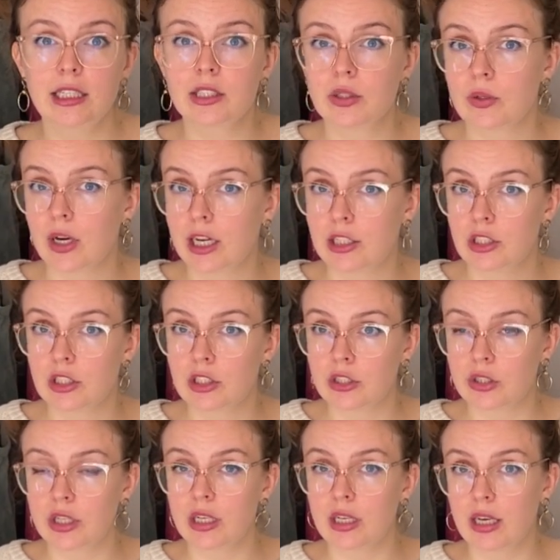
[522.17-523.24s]
So I just
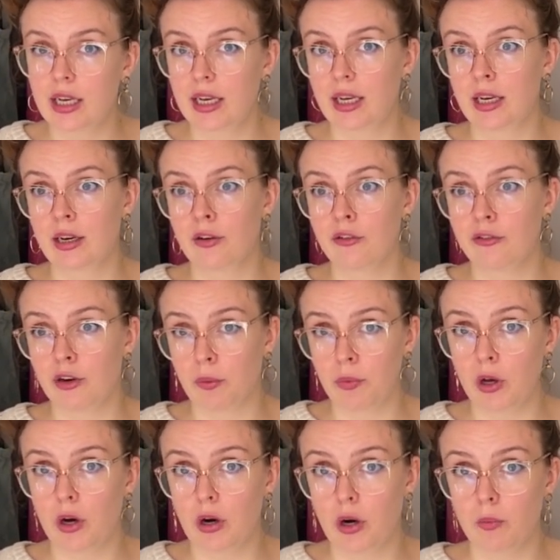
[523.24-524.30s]
took it in from the
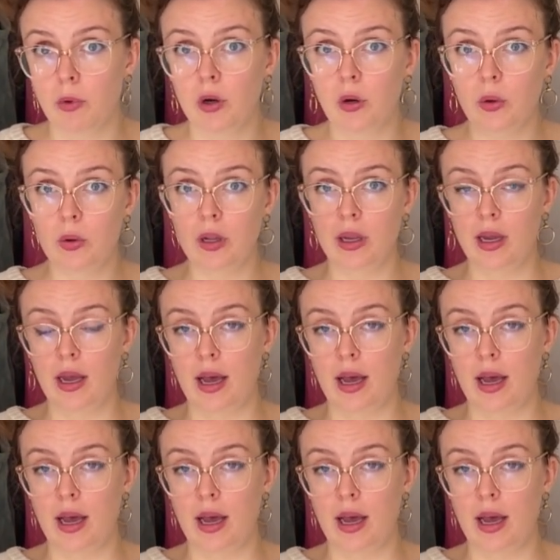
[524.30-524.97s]
armhole.